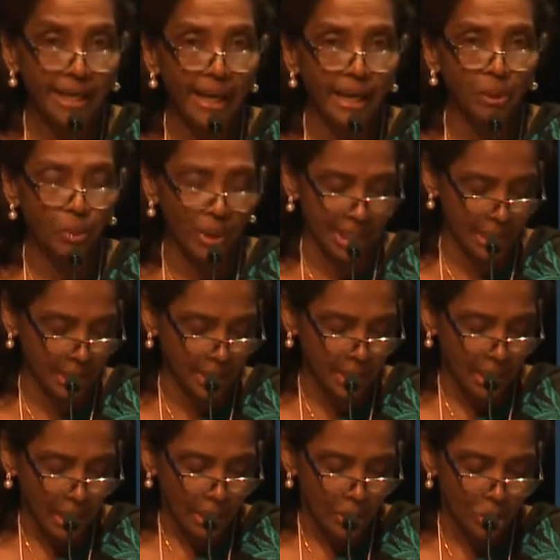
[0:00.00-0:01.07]
Edwards
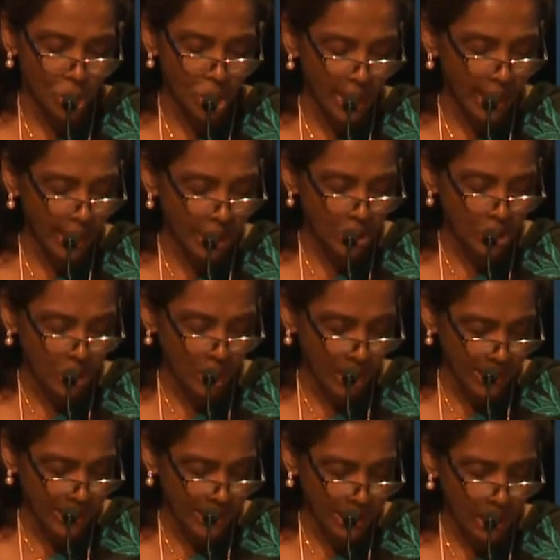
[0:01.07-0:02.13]
to share his
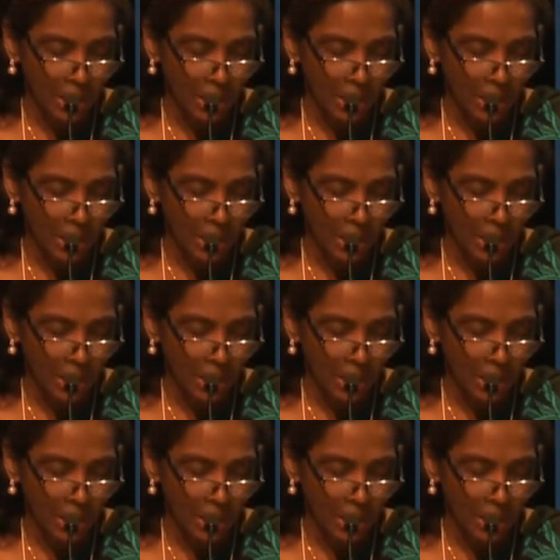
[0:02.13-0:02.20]
thoughts